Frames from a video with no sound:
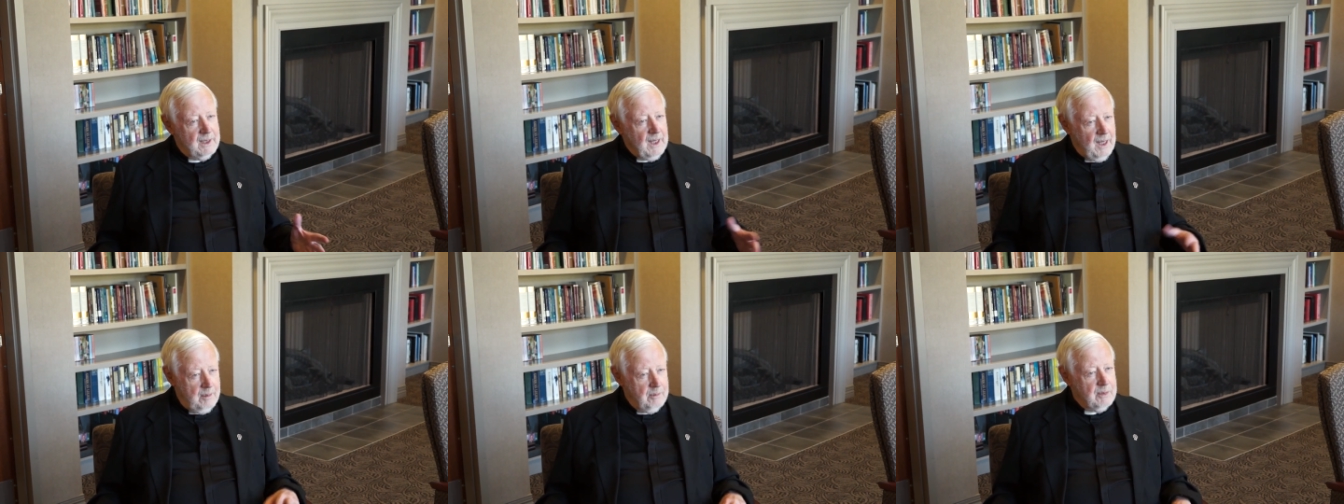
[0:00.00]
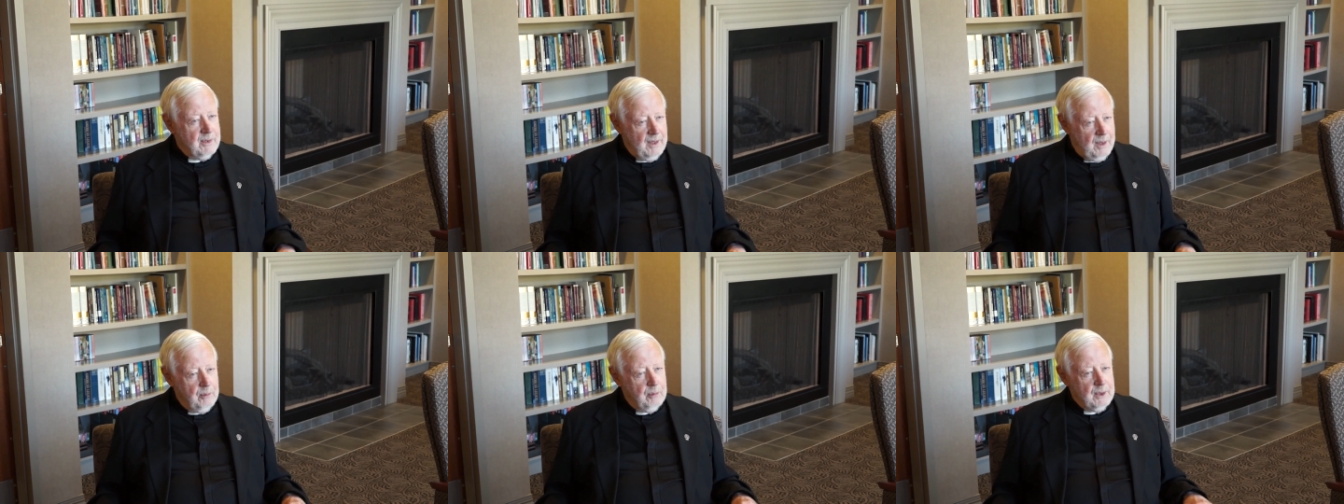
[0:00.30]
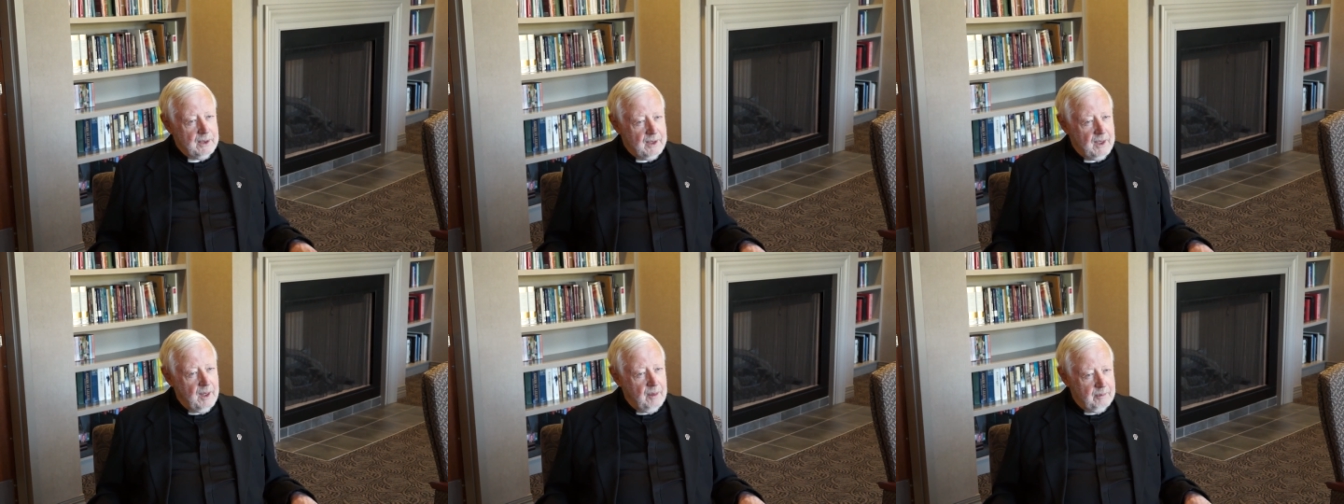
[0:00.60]
times they
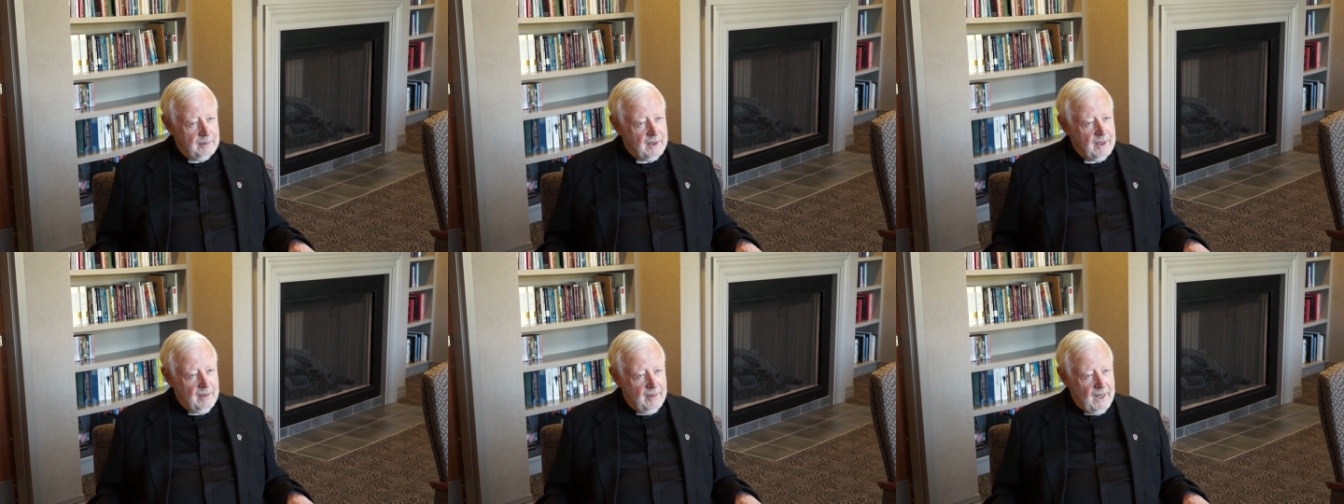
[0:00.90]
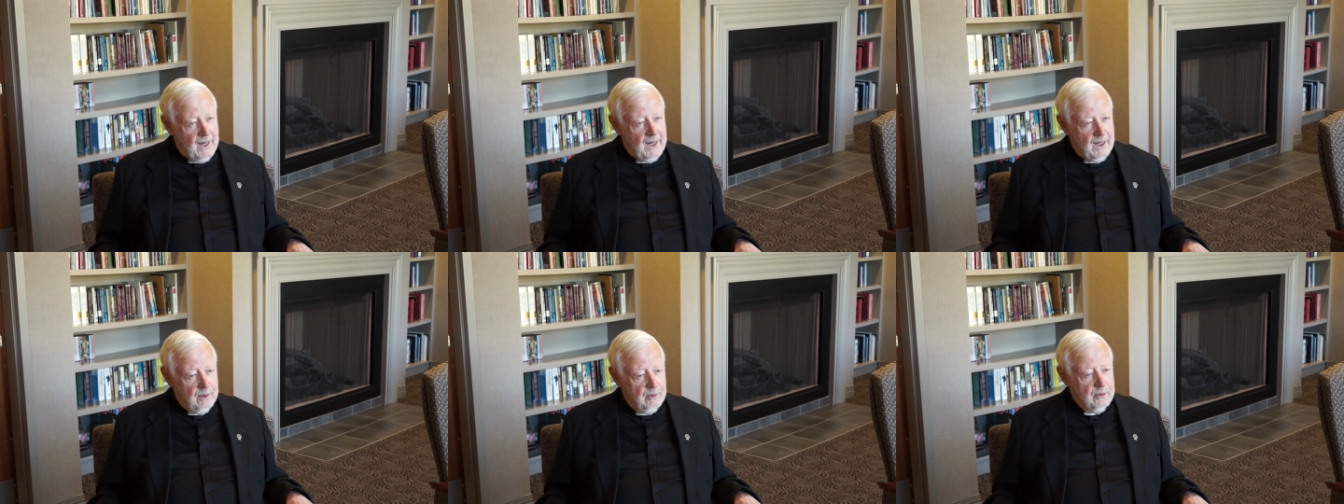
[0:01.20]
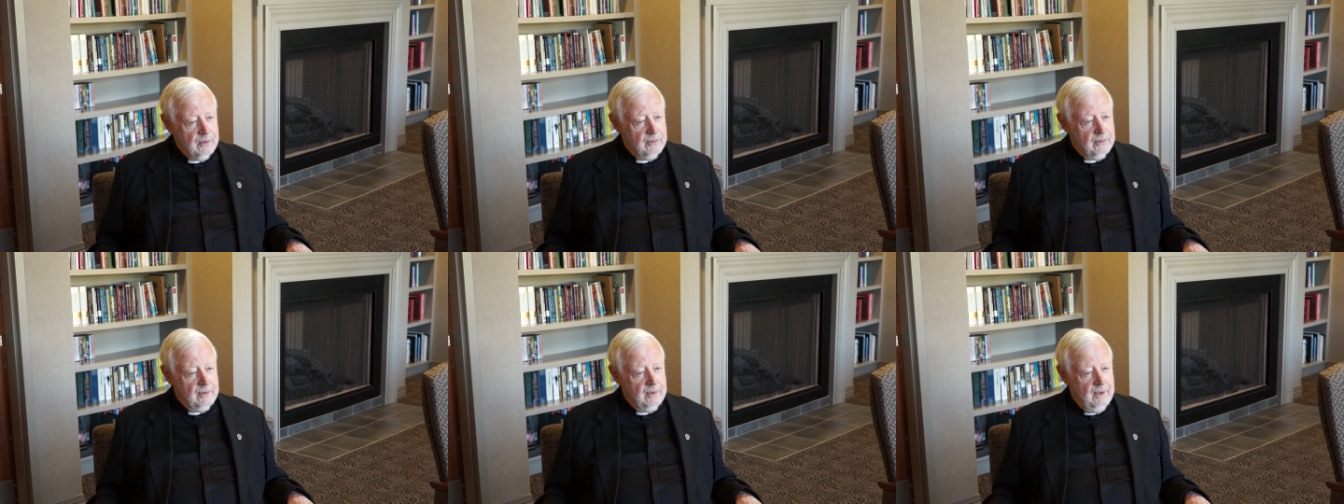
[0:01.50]
would come to the
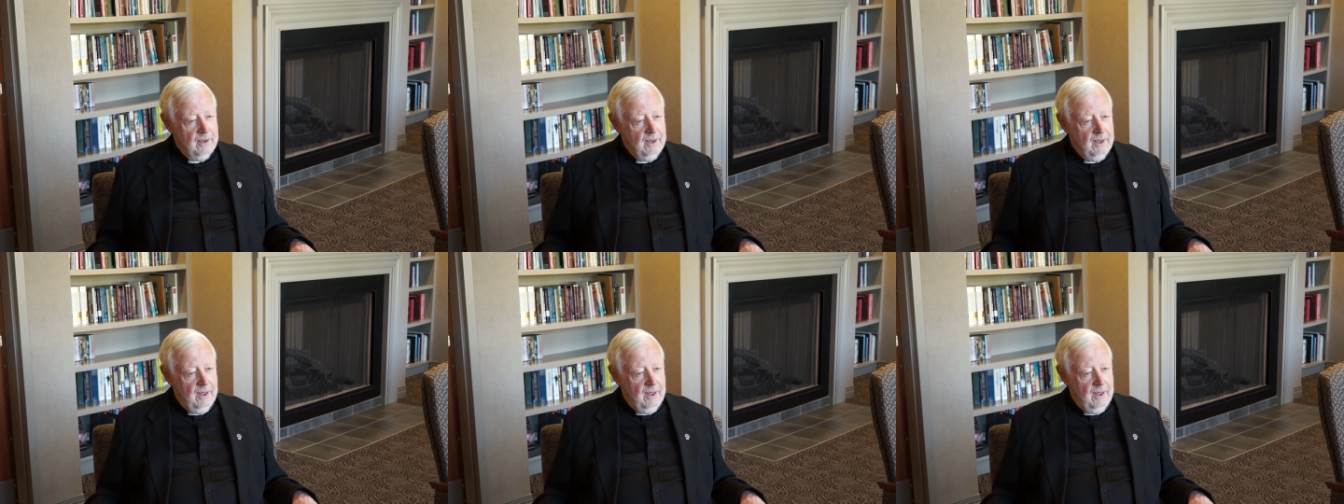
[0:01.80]
house,